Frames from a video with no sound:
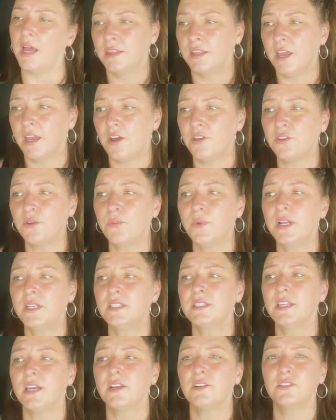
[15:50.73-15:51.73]
The other
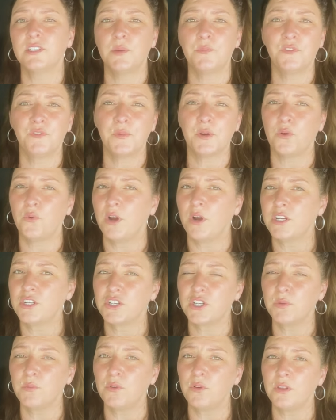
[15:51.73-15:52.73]
ones, there's some of them are
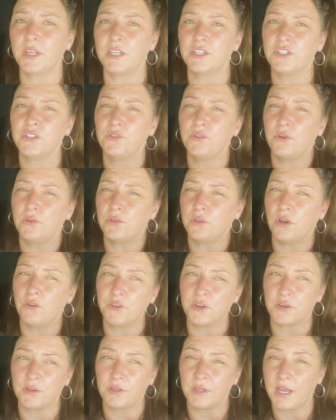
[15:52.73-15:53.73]
questionable that you don't know if
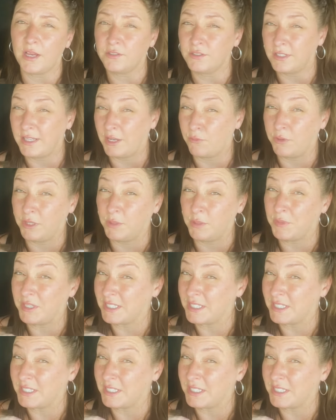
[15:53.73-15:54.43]
you're allowed to like really be